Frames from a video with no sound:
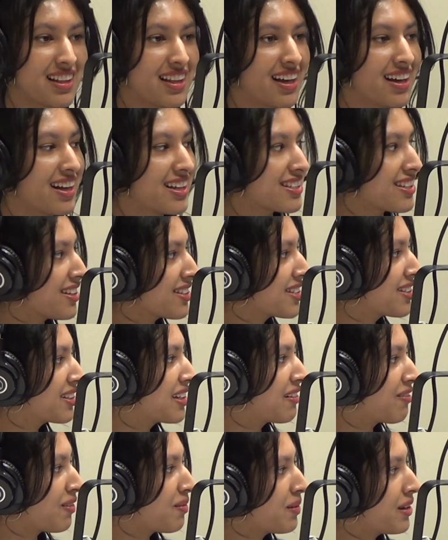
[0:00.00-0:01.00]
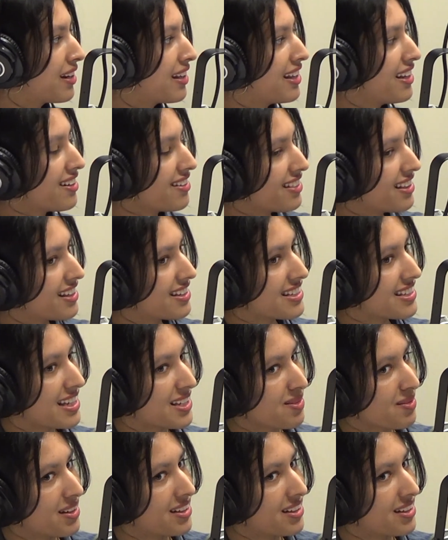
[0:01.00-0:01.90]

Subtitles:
So it's also good for me to hear